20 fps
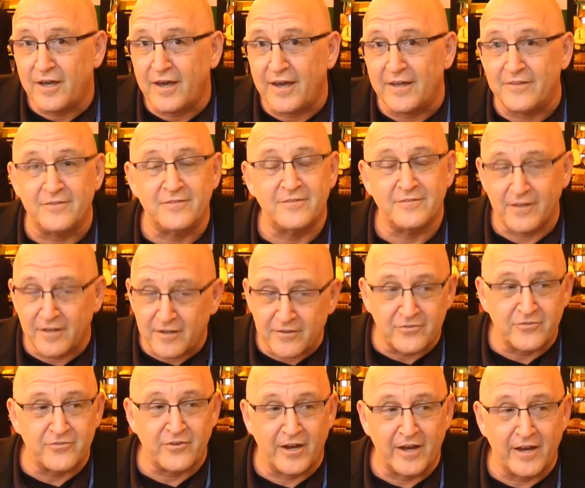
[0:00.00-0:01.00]
and the sun
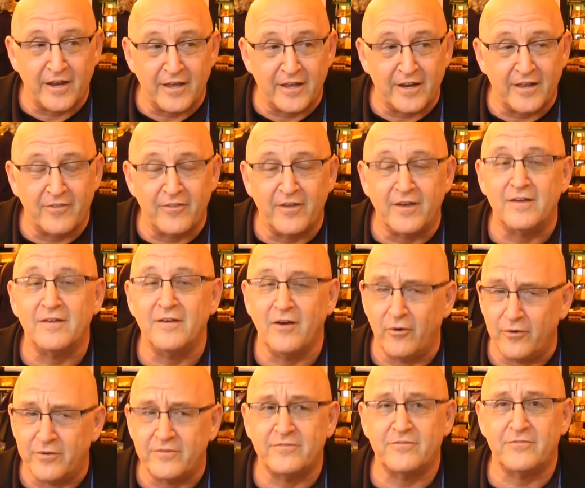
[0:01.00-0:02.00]
is shining. I think,
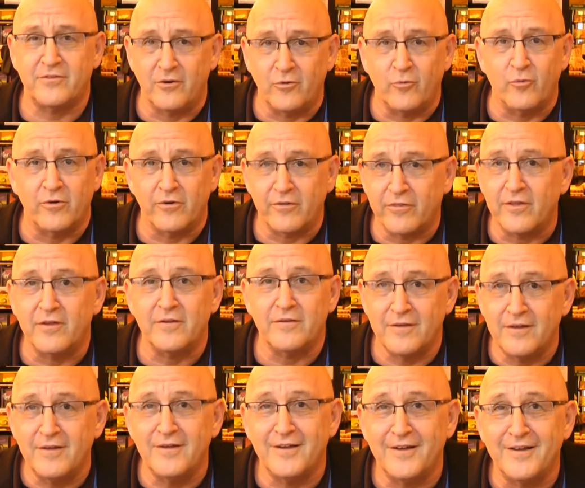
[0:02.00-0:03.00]
oh, it's so worth
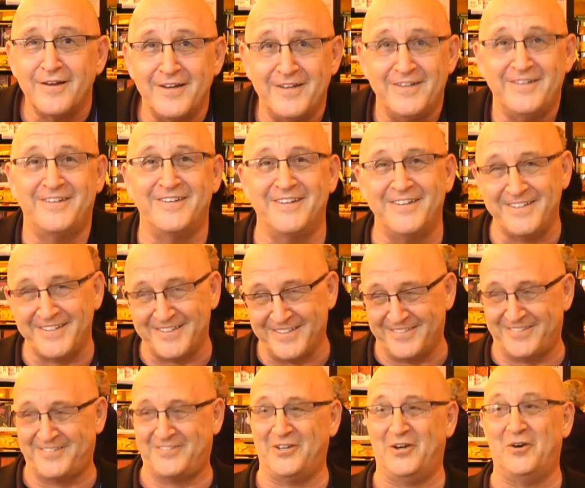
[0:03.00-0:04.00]
it.
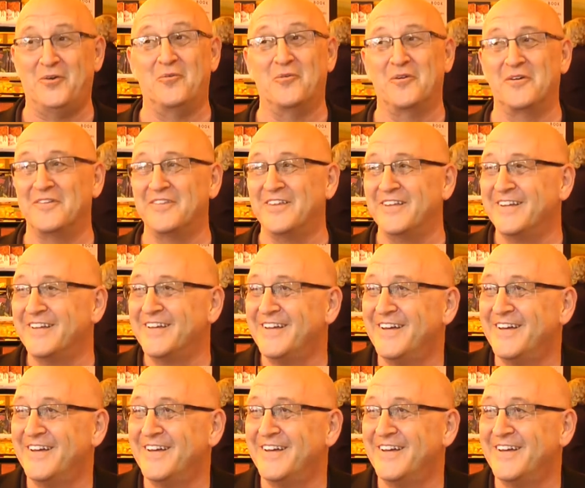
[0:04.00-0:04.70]
It's so worth it.